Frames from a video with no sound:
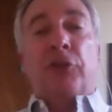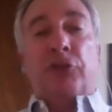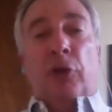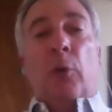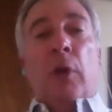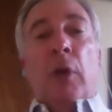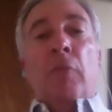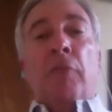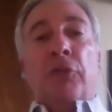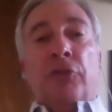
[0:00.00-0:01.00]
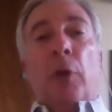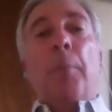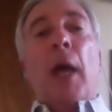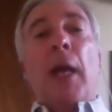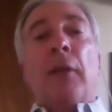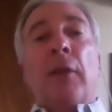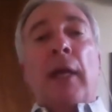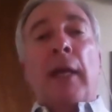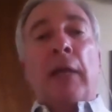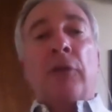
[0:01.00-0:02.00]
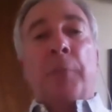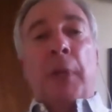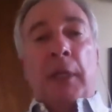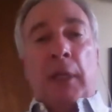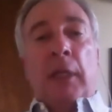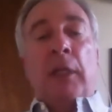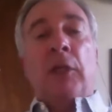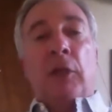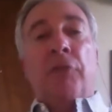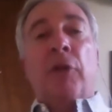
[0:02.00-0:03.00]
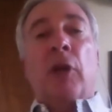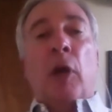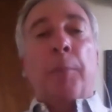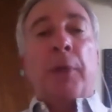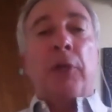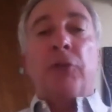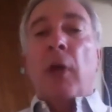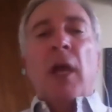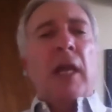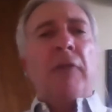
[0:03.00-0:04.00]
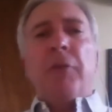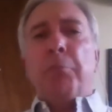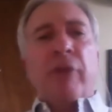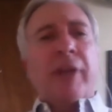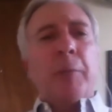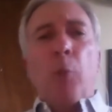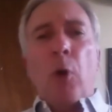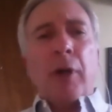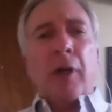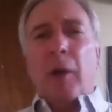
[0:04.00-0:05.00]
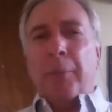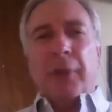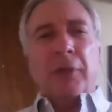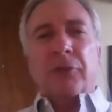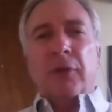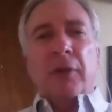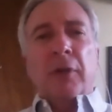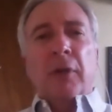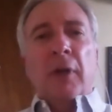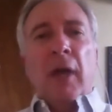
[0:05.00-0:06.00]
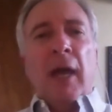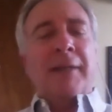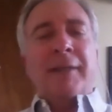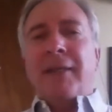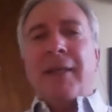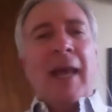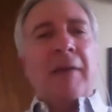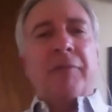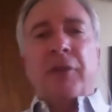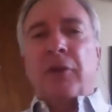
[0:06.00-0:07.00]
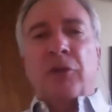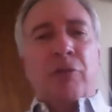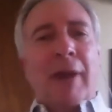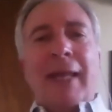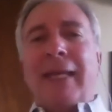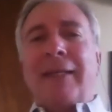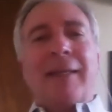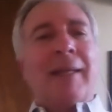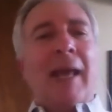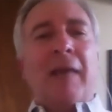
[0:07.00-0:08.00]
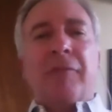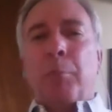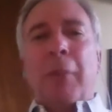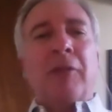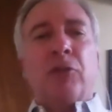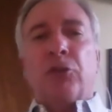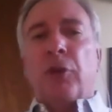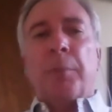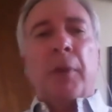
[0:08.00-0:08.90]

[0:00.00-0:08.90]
So for somebody that has been in different companies, even brick and mortar companies, and didn't have the training, didn't have the mentorship,